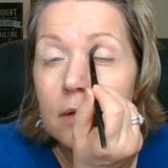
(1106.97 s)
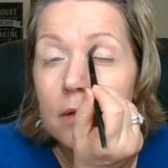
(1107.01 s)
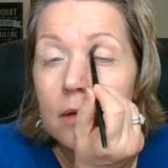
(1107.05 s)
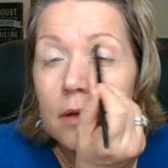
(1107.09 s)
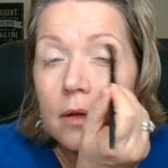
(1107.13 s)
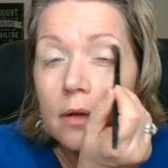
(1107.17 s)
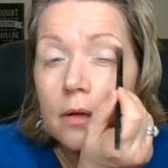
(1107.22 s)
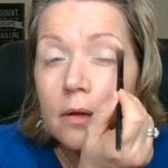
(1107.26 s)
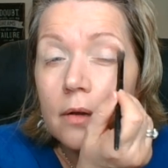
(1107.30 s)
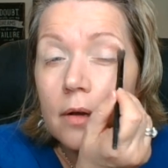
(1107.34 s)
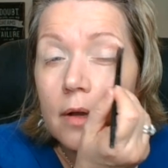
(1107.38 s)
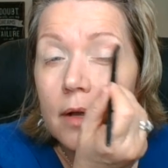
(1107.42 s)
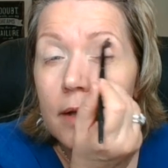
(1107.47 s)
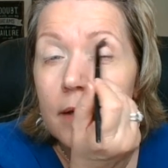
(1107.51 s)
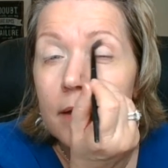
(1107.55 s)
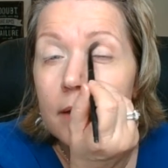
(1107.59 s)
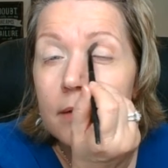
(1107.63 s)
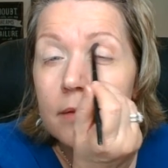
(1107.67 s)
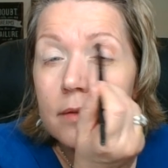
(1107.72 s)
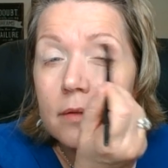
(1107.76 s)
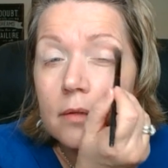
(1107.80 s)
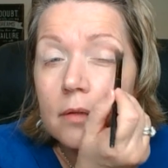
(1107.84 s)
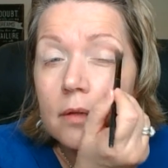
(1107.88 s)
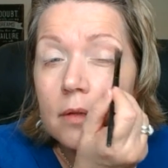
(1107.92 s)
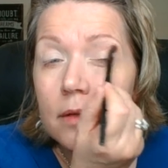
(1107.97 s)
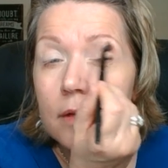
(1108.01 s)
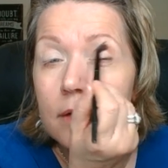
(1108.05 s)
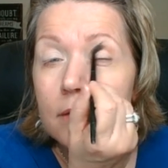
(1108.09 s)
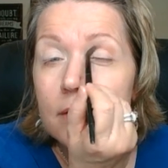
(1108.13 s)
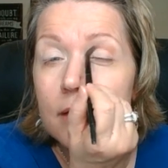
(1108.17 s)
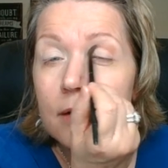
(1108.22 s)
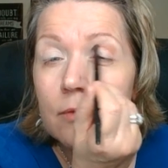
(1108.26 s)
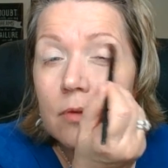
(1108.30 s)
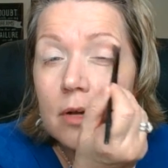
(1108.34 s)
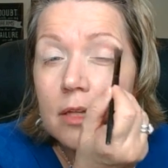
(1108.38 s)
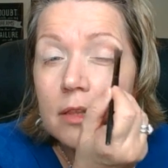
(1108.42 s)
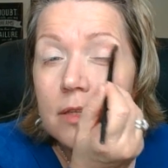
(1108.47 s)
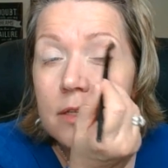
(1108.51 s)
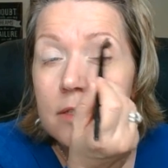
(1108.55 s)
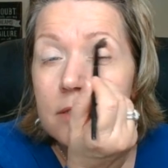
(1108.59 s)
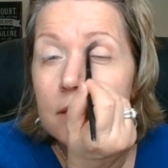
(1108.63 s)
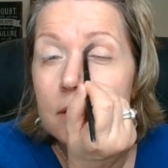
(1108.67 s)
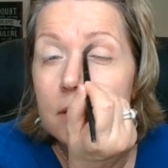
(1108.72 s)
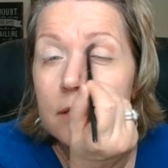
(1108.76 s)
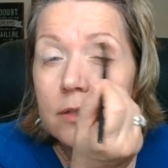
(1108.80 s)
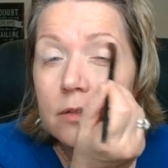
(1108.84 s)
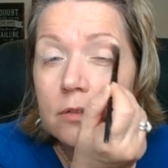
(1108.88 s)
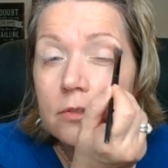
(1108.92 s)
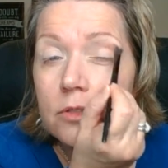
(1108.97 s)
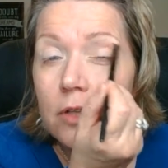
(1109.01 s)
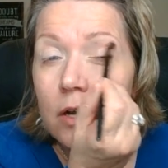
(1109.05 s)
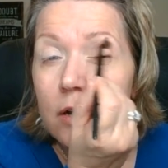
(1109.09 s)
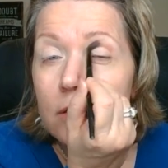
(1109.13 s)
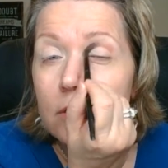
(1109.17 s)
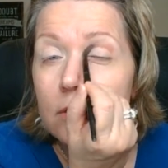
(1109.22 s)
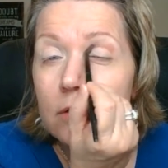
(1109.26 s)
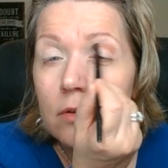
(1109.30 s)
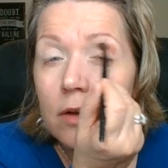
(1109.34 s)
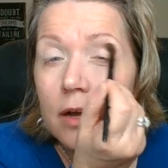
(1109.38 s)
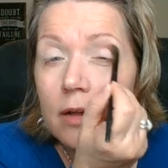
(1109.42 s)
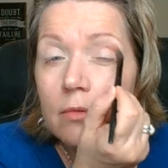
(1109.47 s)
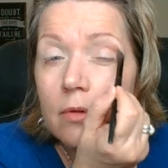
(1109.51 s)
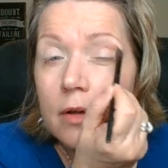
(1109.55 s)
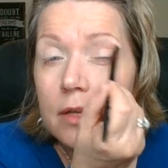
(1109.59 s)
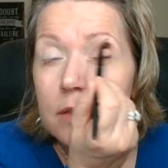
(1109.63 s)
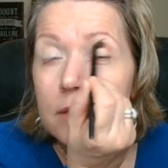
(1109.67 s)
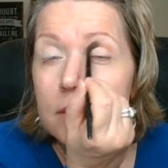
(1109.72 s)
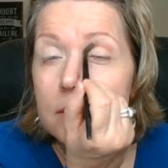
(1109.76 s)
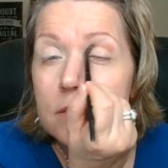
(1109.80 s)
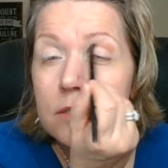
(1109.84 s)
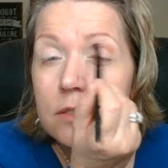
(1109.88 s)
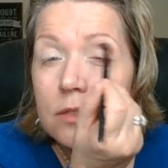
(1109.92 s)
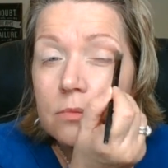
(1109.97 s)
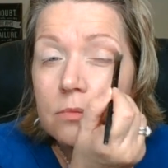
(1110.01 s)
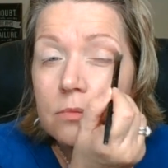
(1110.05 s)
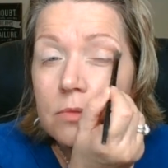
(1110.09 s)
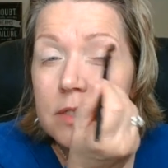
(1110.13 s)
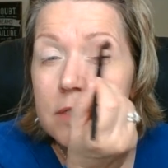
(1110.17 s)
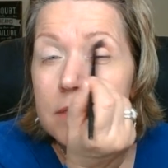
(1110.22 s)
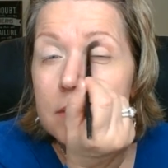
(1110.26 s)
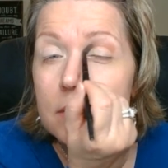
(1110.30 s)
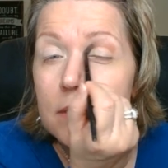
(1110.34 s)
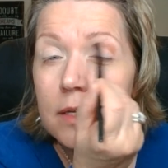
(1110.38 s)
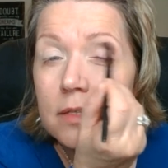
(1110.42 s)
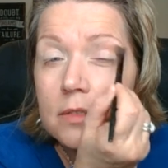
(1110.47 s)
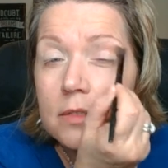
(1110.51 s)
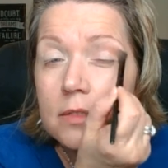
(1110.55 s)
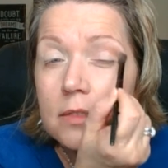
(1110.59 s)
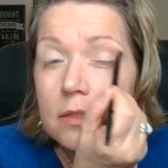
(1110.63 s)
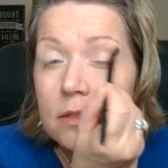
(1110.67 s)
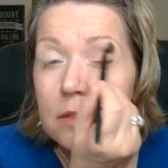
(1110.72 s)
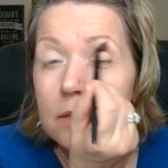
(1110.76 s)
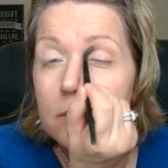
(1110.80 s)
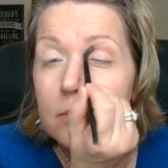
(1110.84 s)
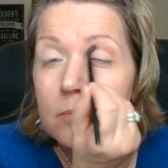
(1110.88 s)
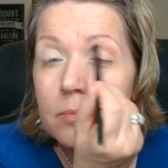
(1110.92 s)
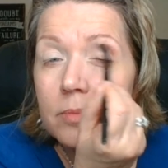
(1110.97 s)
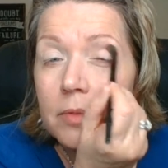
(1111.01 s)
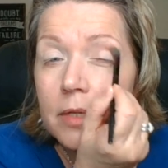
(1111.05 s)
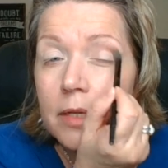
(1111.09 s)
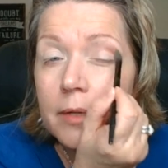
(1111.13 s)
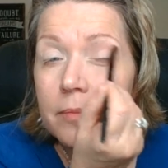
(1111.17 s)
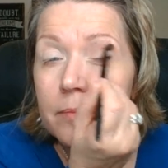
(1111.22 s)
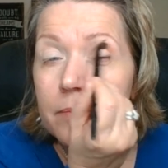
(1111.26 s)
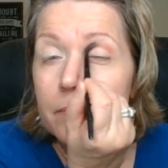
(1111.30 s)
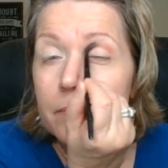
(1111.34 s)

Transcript: All right, because I want this a little darker. I want this to recess a little bit.